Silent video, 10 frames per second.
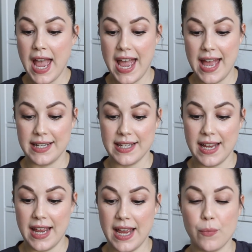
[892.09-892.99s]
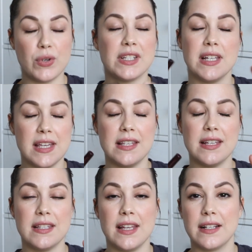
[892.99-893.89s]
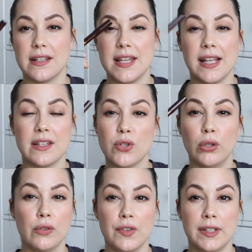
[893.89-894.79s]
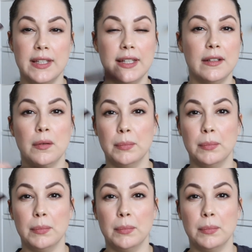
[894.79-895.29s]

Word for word: And it was the easiest thing to take this all over the lid,